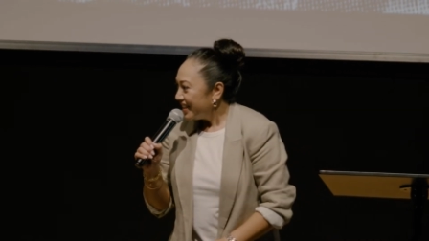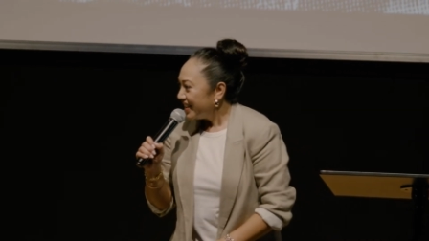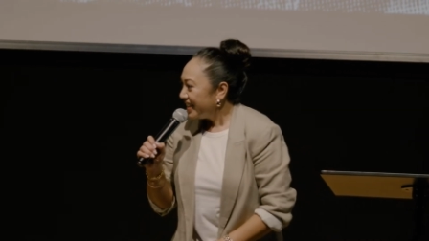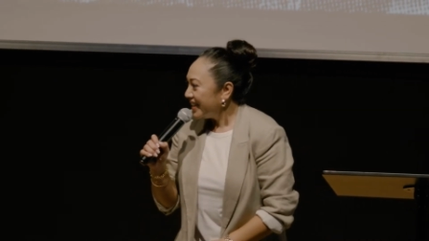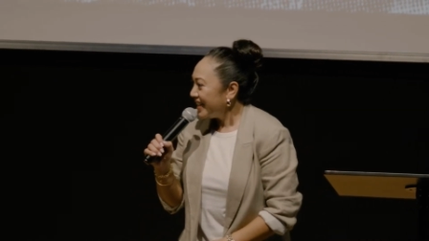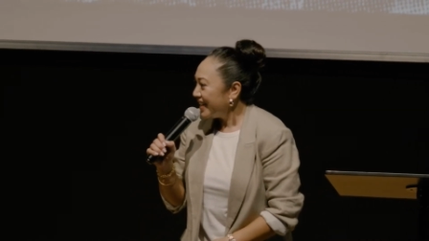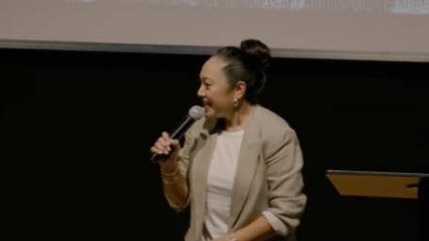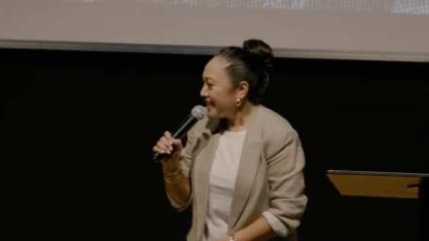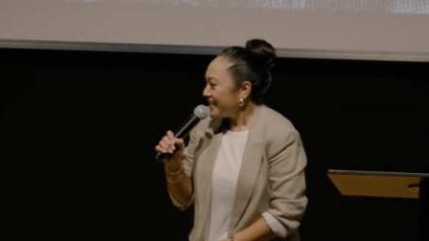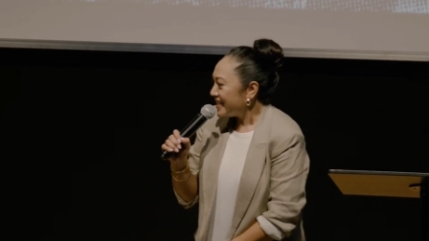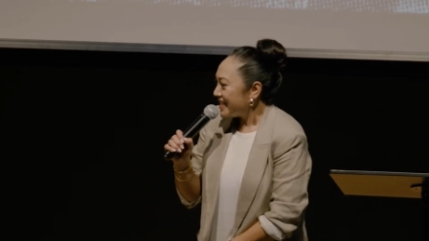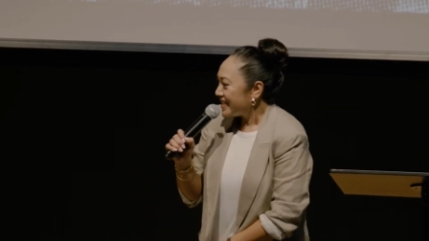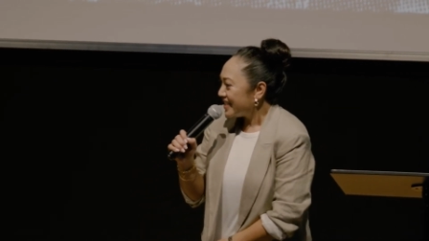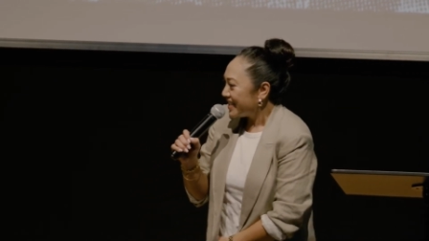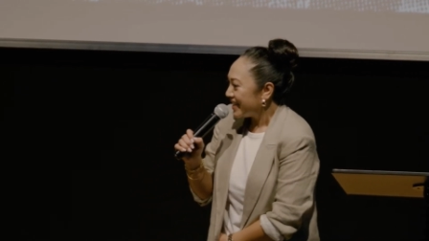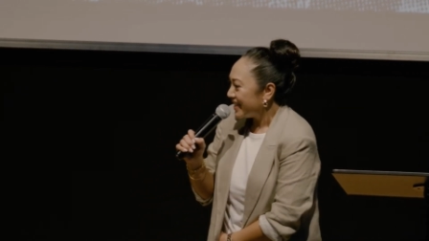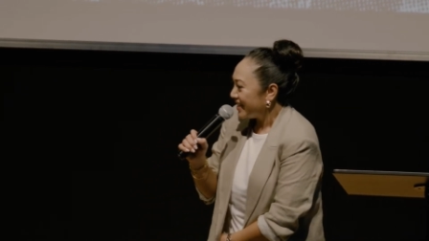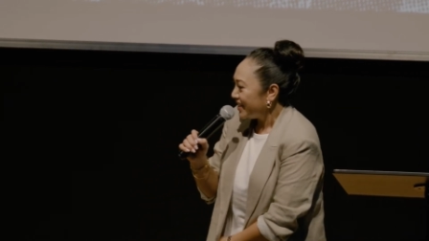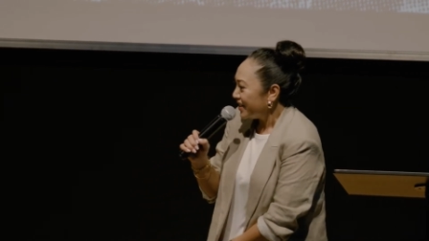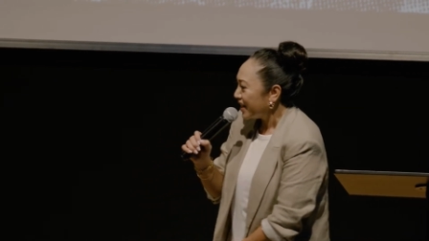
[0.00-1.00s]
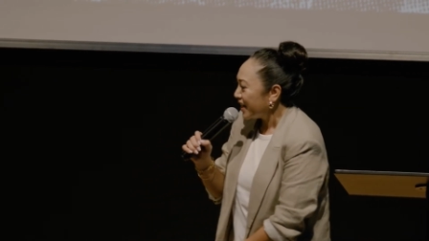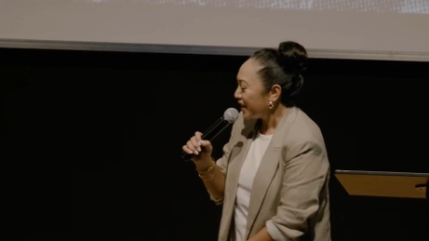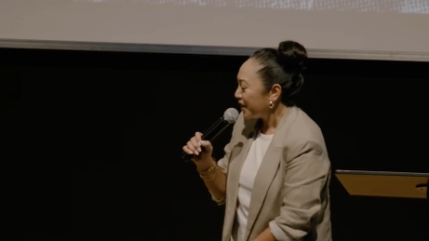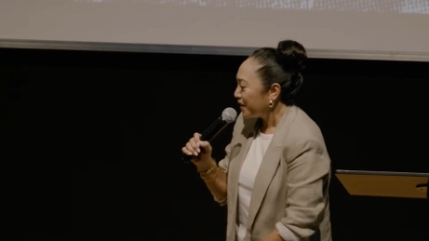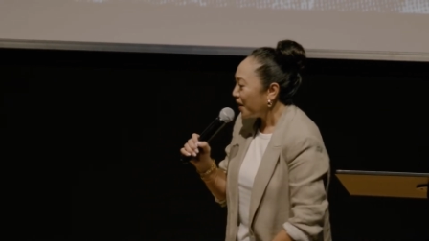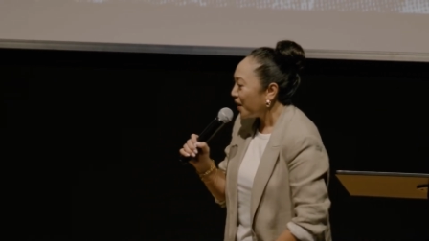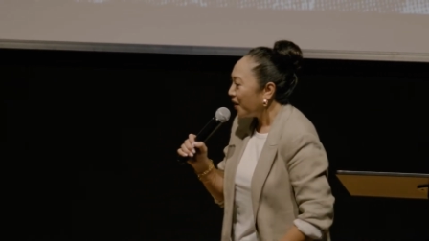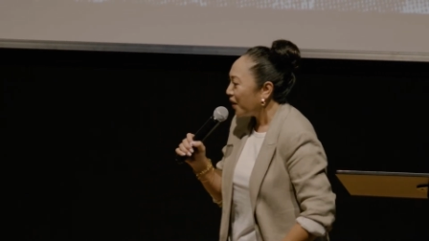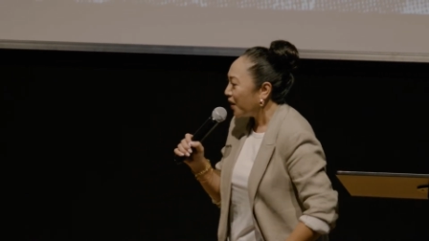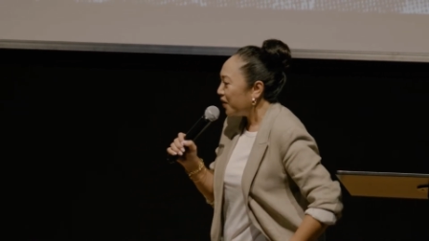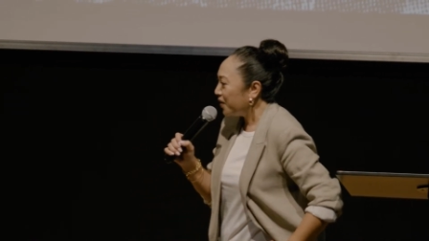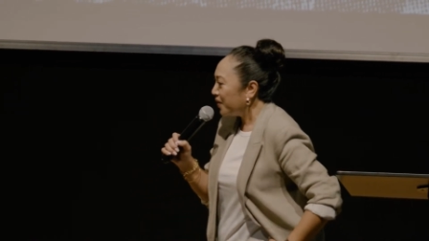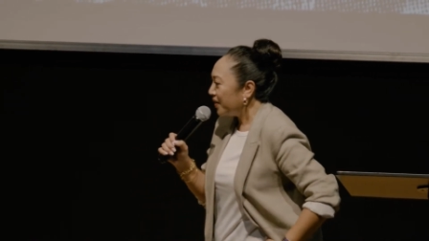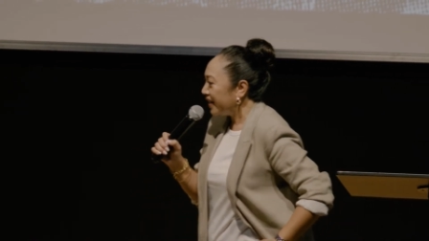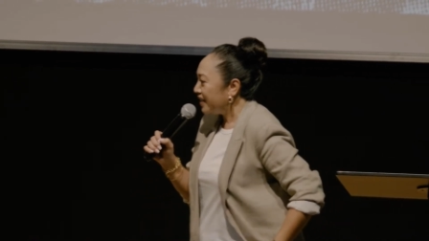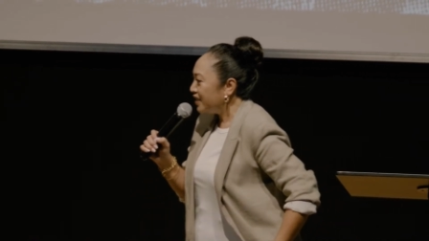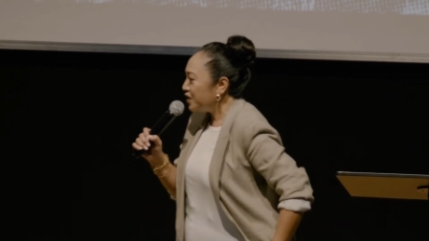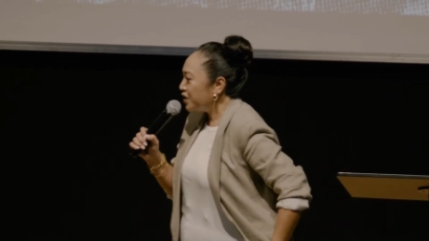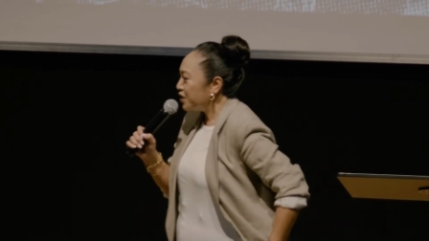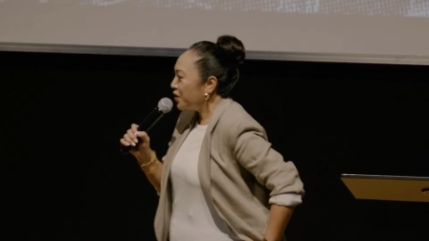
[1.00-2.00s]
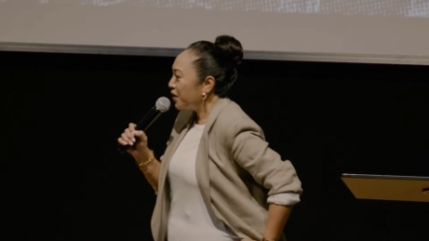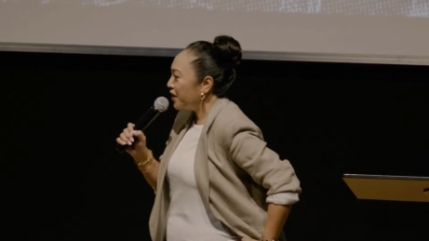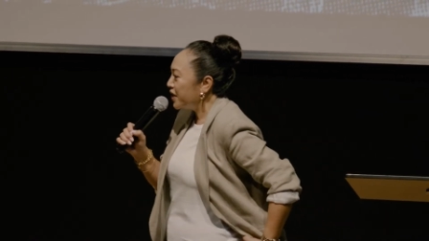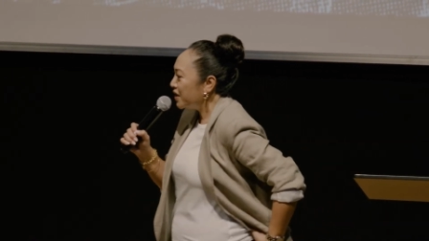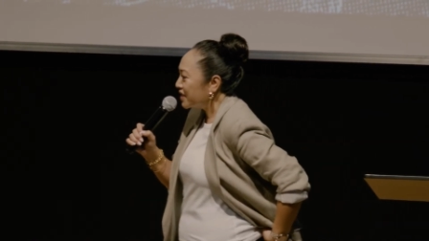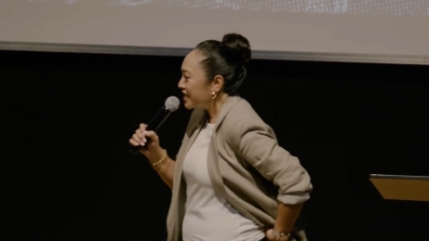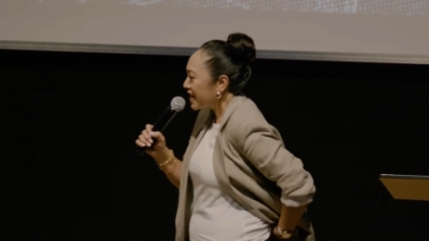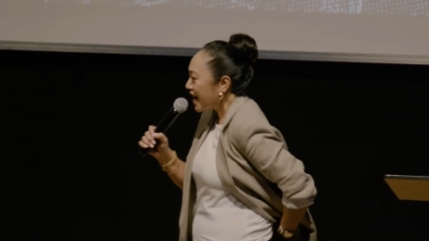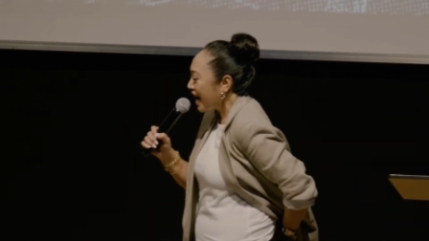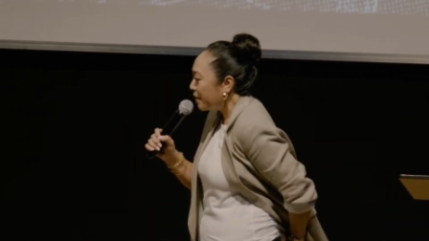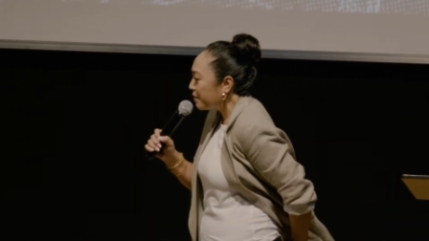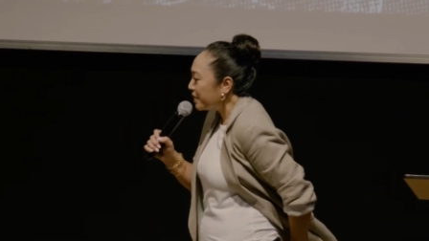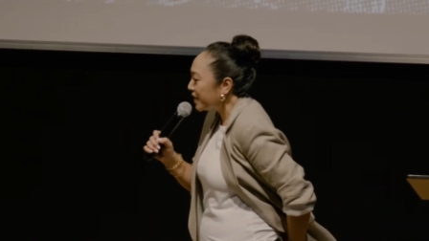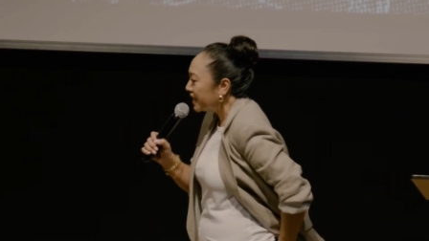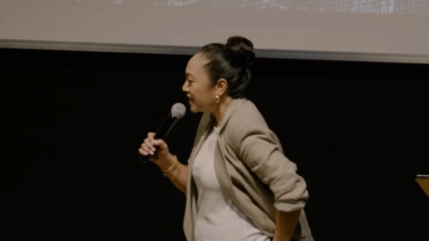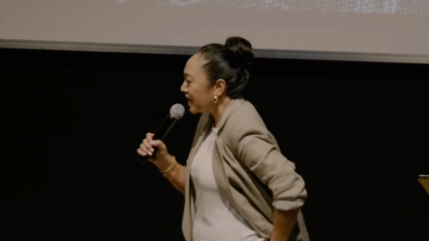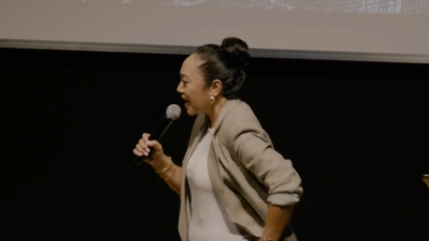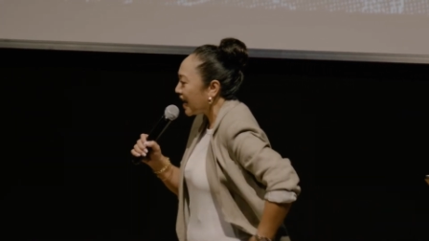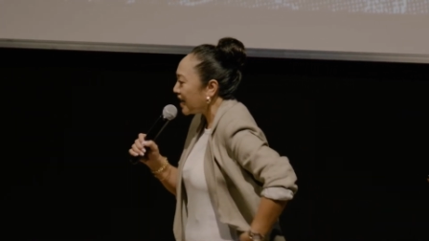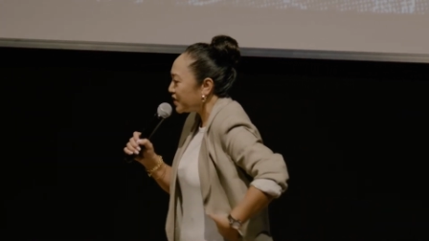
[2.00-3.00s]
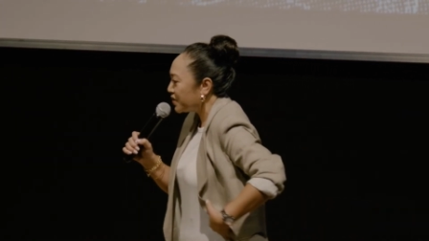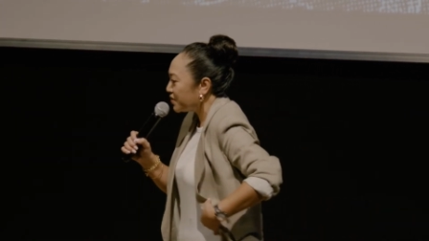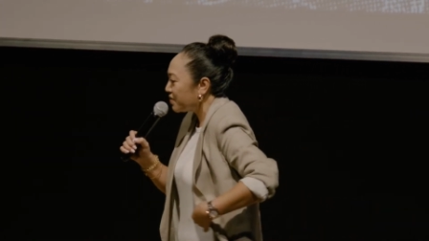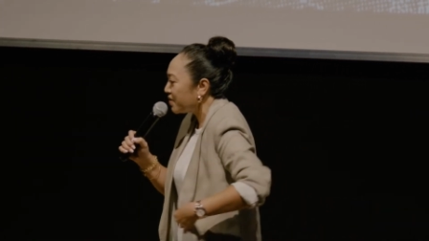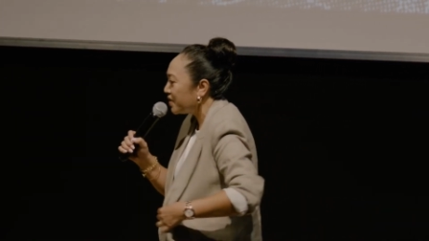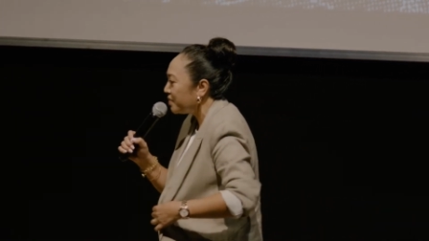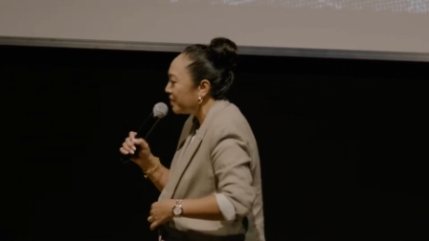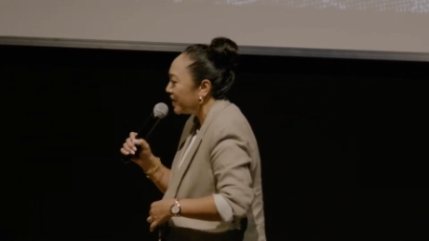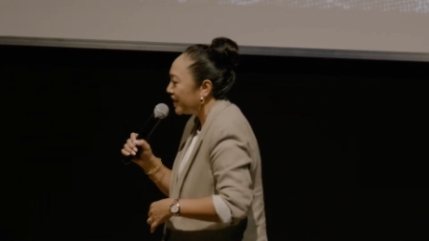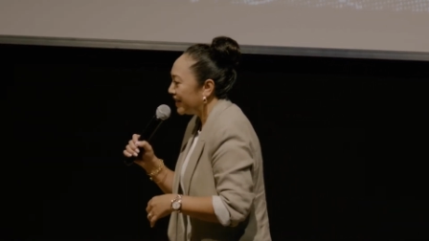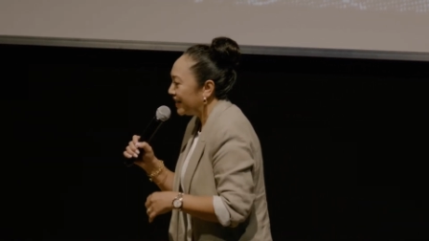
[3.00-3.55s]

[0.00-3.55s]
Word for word: Kids, you can go enjoy your time in classroom.